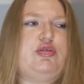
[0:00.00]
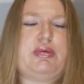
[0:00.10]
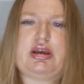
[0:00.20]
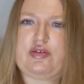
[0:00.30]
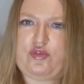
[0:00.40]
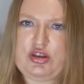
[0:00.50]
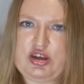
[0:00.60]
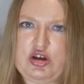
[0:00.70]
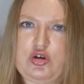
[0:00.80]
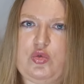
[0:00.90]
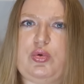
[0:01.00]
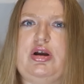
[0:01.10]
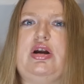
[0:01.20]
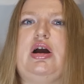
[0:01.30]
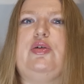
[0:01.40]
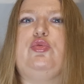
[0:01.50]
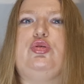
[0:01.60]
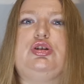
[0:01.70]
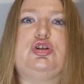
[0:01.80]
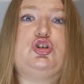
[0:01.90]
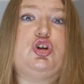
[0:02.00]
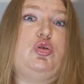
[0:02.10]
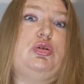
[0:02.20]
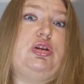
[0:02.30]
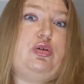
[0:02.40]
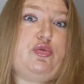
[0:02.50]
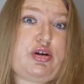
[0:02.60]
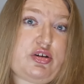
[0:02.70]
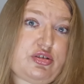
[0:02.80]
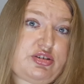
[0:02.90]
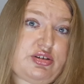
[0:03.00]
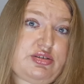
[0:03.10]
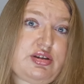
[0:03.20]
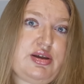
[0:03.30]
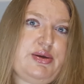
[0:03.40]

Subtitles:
make a video where I would show the new fragrances.